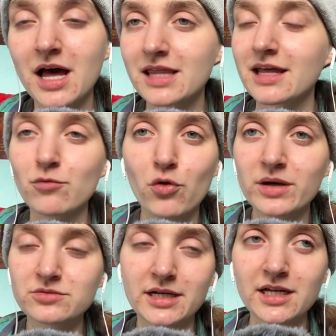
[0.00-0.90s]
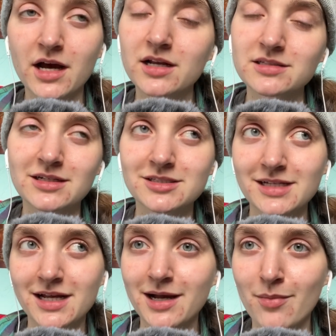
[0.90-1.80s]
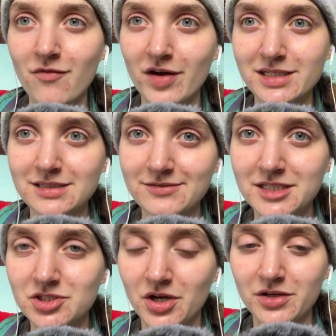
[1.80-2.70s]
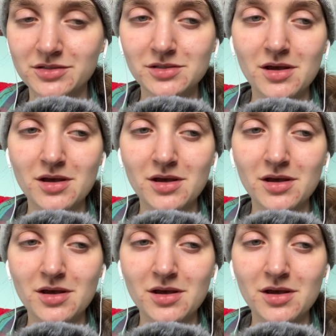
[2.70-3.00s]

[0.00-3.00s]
they're always really good because they're just like comfort TV shows.